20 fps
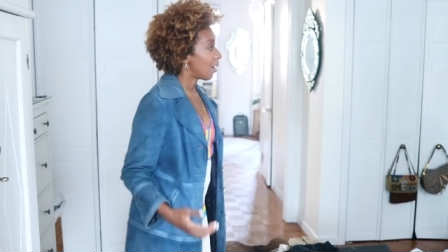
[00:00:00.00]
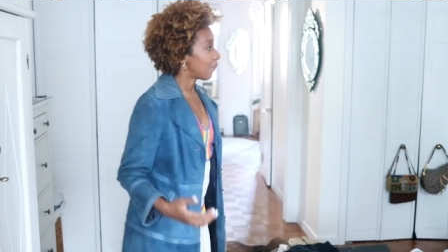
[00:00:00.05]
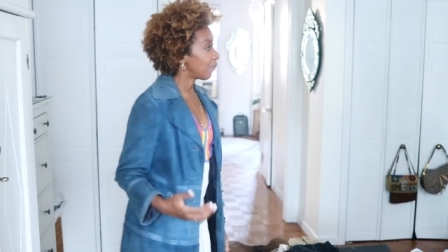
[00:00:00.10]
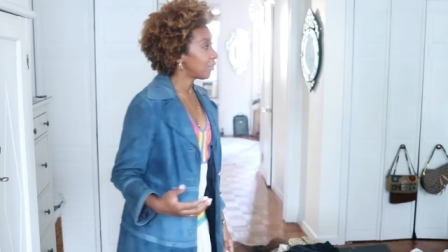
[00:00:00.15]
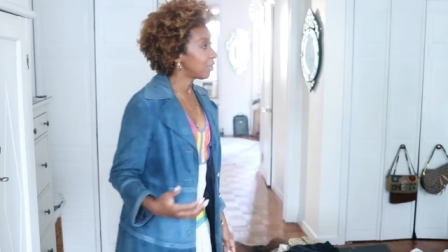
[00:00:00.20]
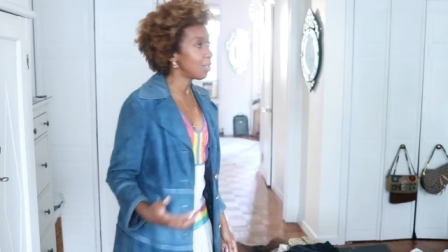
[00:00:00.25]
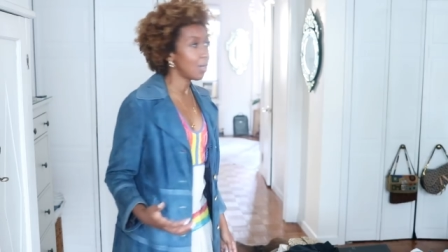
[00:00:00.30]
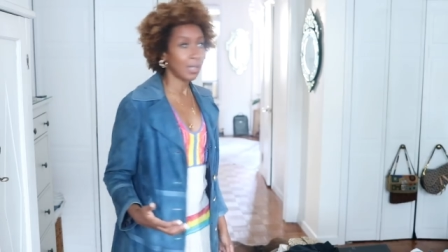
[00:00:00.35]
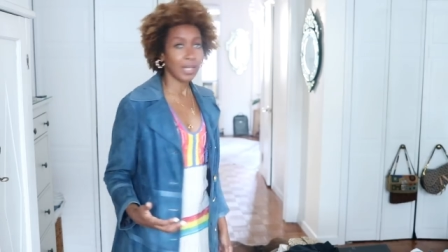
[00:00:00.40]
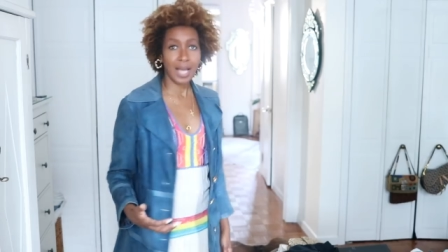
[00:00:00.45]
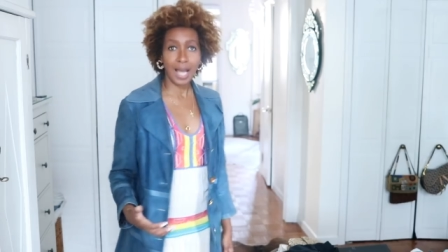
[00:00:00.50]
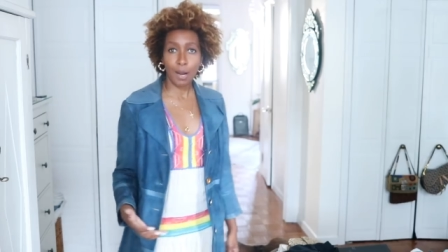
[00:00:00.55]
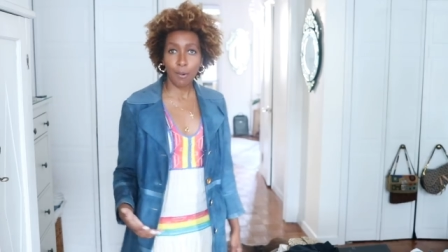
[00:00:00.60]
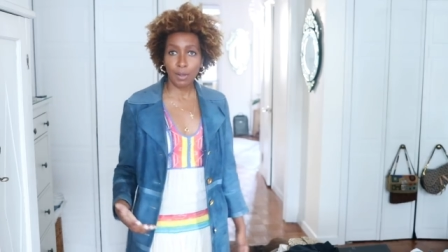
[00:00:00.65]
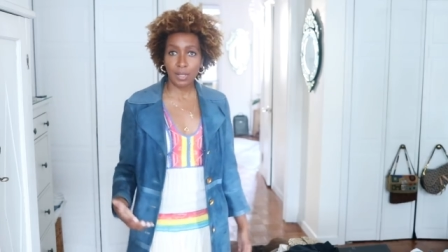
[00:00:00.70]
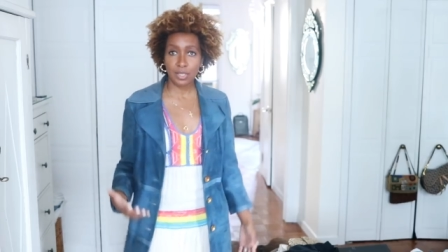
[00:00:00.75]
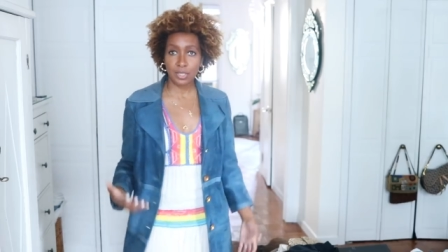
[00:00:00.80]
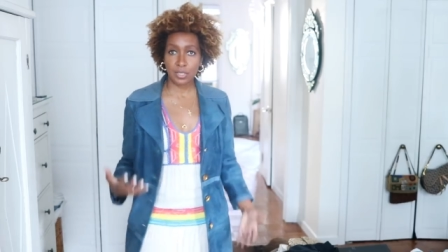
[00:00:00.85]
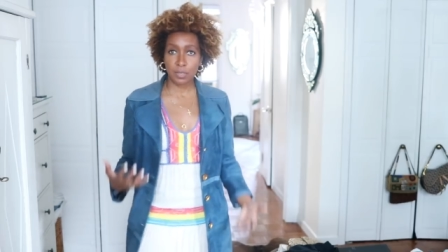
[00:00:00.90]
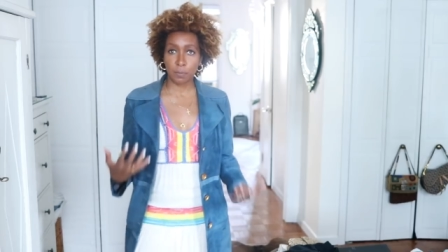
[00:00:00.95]
look how
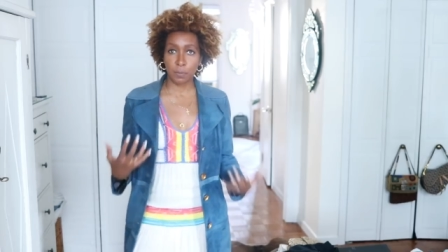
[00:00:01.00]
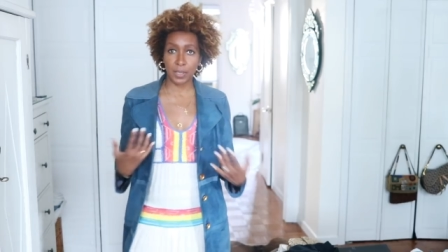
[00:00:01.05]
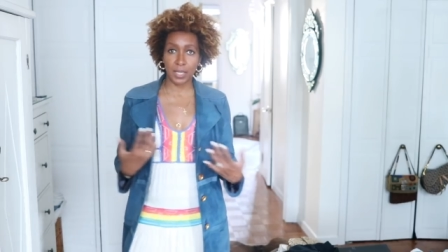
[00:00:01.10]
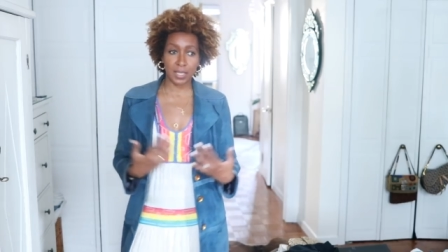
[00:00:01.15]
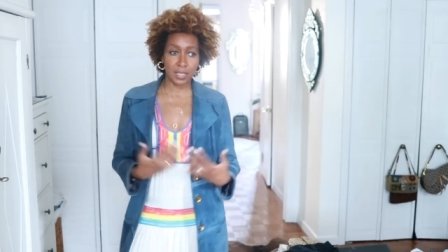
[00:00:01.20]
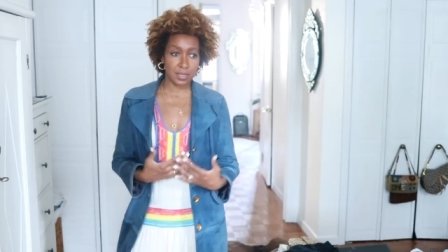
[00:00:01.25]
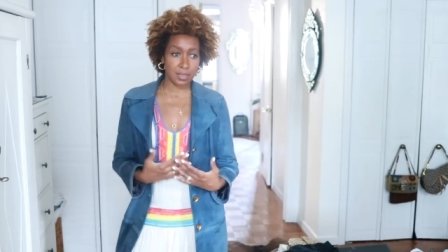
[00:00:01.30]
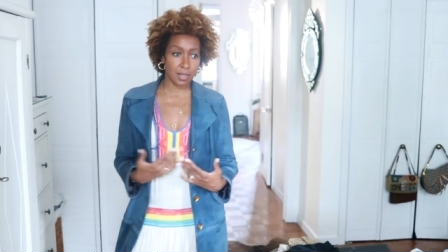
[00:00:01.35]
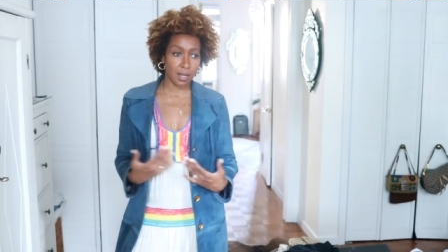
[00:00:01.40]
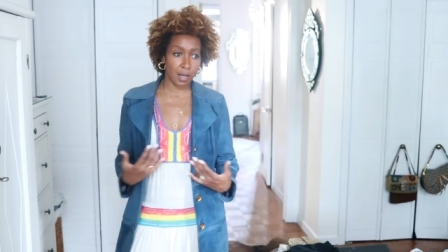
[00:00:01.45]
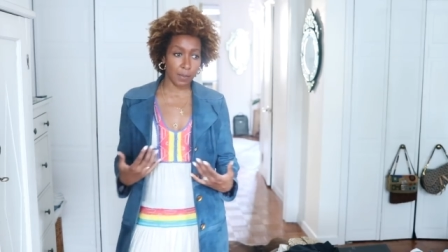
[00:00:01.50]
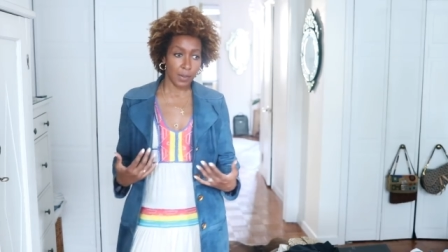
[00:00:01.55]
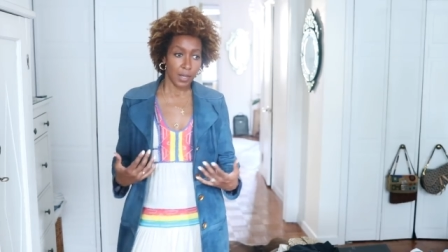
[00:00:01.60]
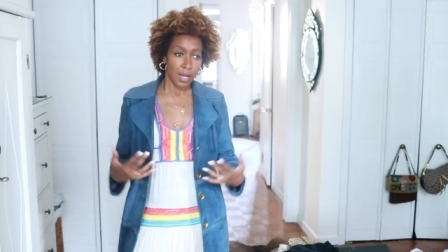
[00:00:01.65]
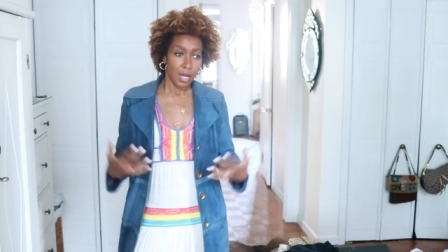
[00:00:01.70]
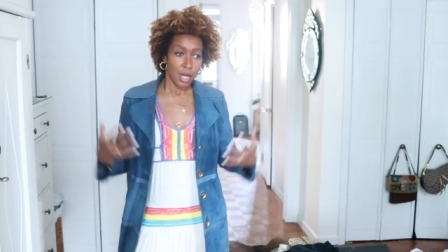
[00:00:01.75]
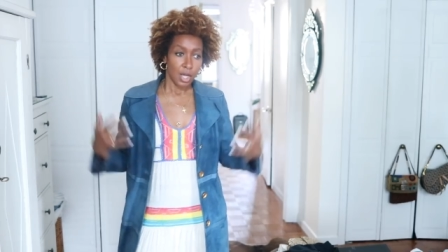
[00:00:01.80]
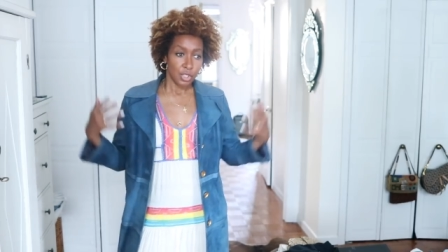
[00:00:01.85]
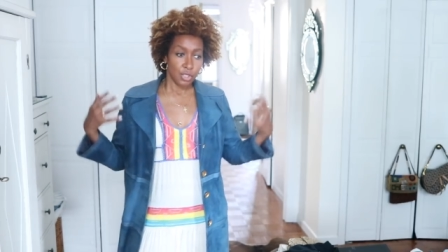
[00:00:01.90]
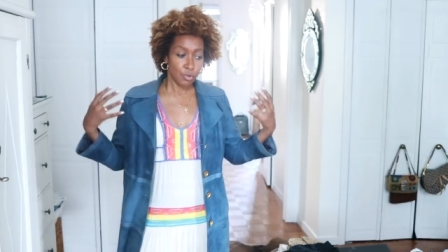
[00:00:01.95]
it just picks up.
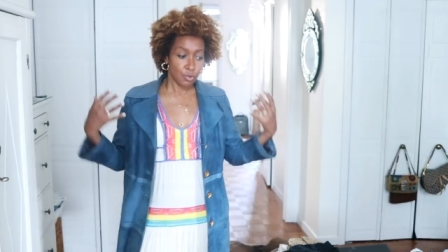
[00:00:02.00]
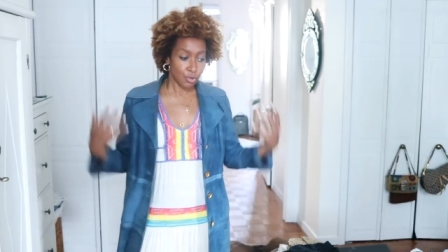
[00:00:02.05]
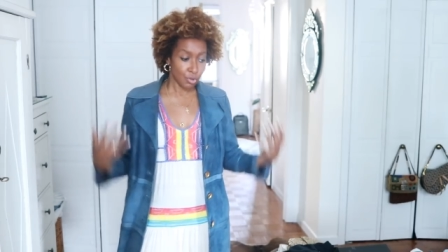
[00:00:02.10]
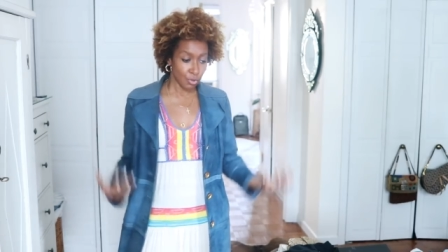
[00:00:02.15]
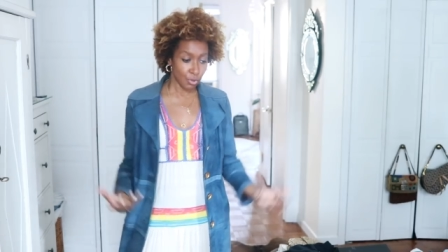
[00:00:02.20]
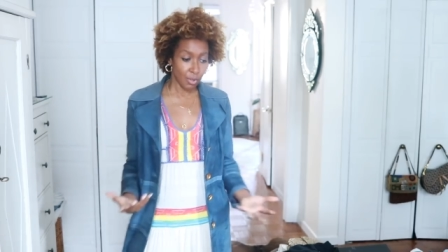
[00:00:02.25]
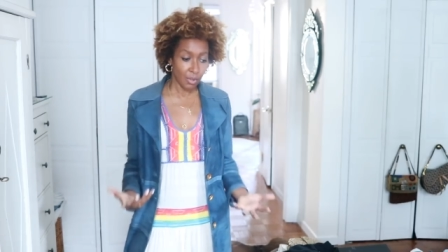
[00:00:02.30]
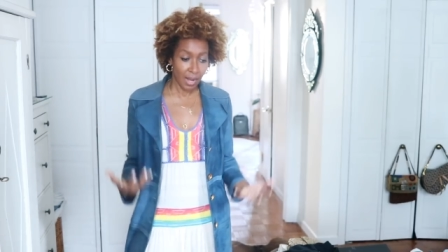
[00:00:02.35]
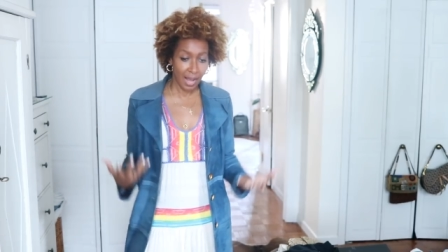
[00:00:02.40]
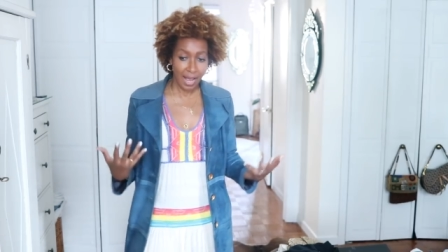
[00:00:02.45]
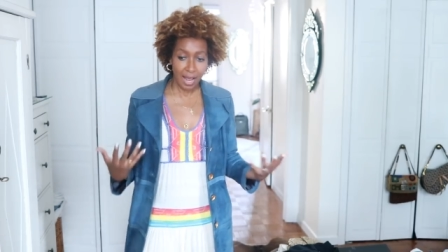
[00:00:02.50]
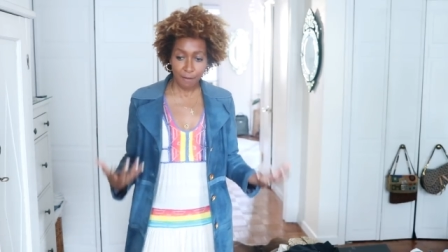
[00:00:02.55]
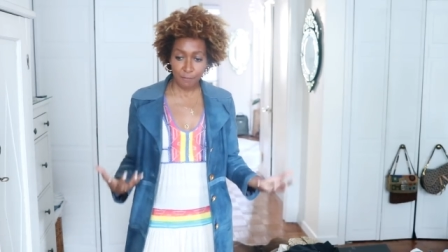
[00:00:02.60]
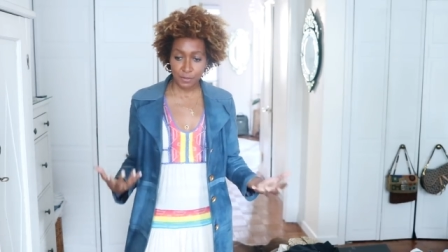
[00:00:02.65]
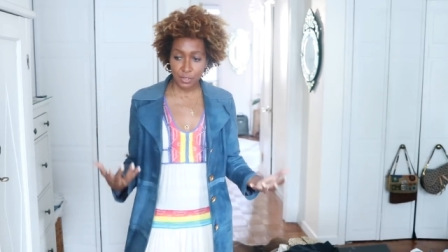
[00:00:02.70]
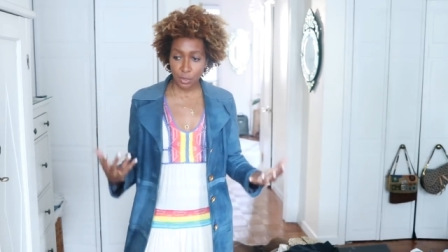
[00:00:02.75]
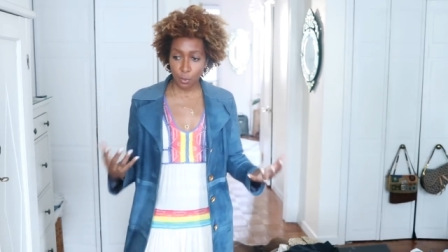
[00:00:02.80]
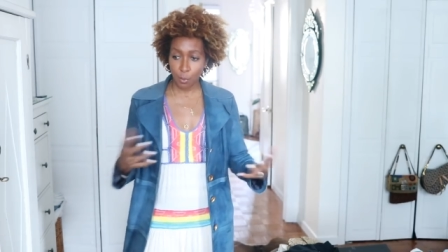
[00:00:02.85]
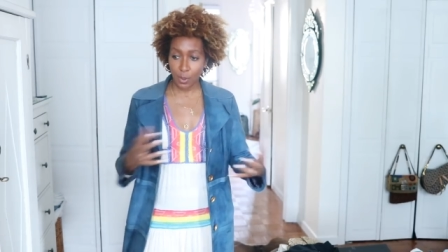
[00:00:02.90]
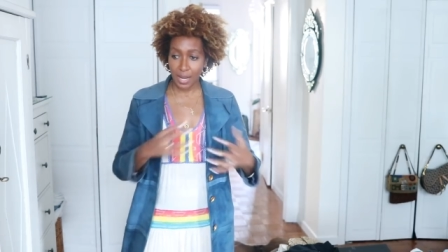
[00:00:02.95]
You do not have
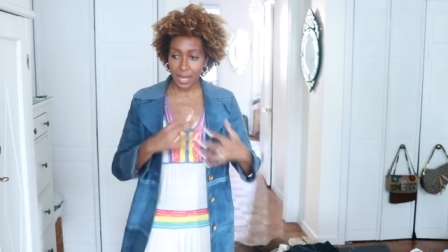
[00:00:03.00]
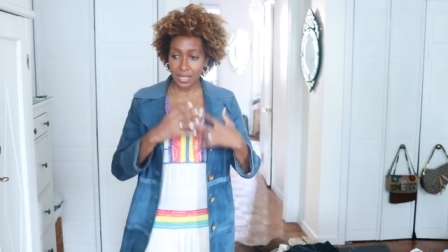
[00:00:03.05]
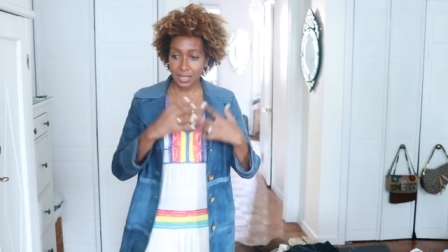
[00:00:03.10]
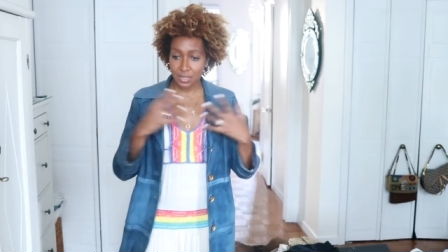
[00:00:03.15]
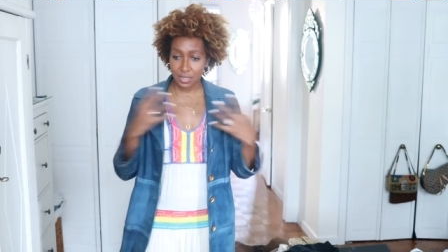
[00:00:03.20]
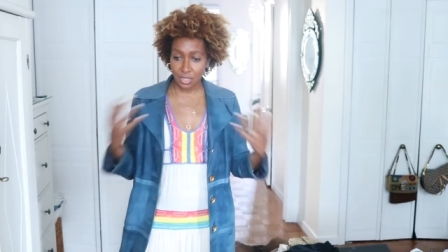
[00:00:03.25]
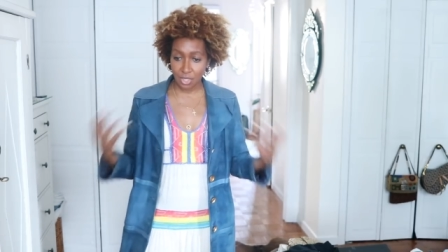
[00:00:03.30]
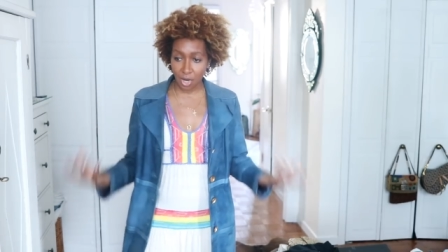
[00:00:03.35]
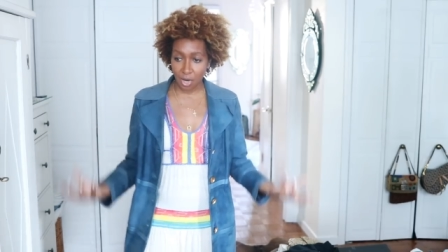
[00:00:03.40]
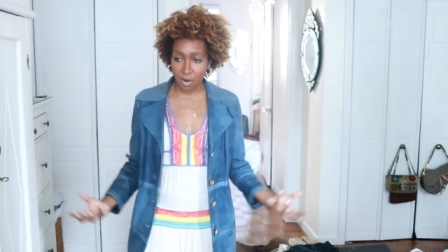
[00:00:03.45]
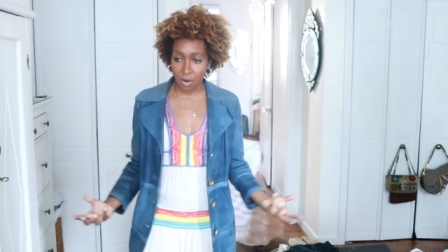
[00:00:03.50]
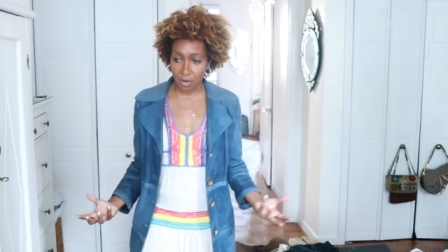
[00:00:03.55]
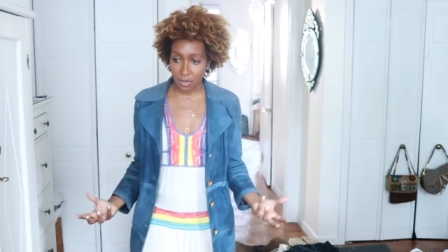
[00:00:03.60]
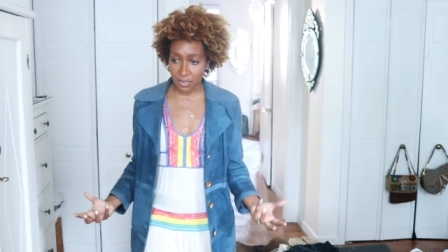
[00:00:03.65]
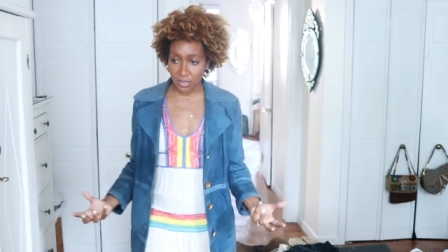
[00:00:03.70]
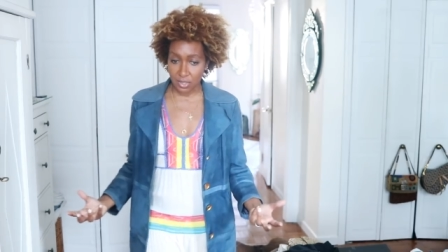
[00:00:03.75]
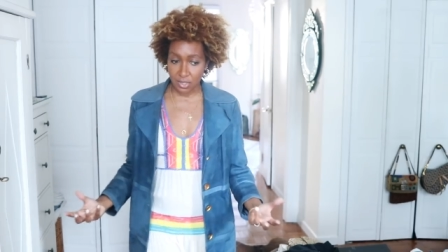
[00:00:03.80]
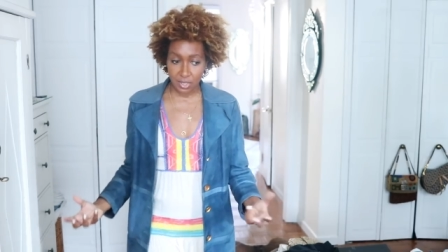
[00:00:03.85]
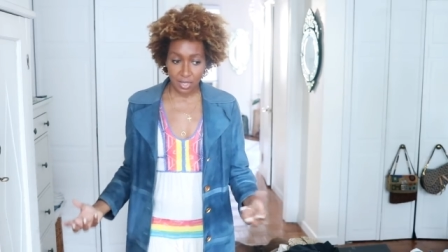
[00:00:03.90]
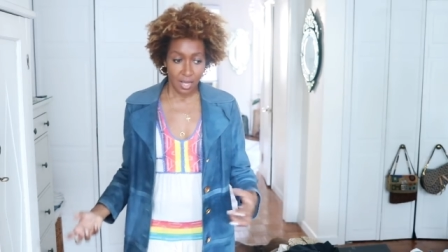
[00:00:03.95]
to wear
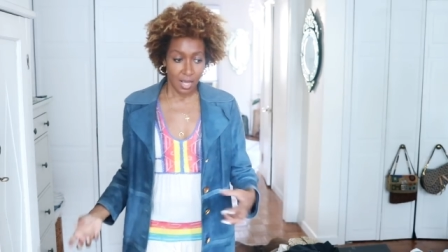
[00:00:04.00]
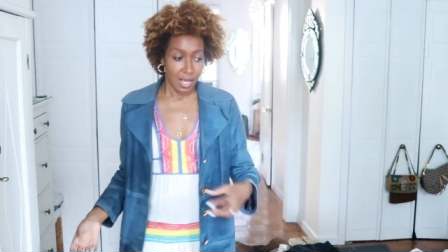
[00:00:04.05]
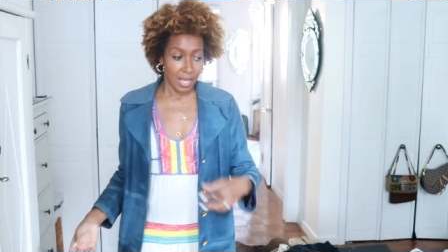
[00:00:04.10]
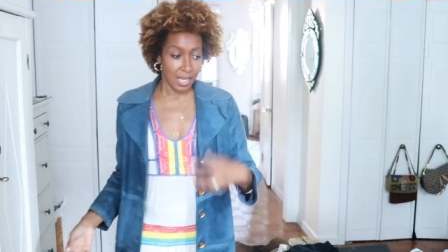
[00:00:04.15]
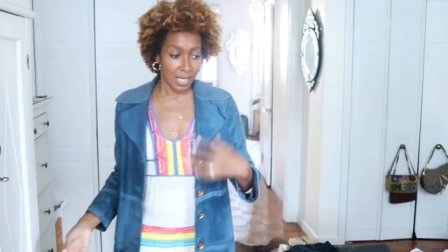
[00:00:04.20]
darks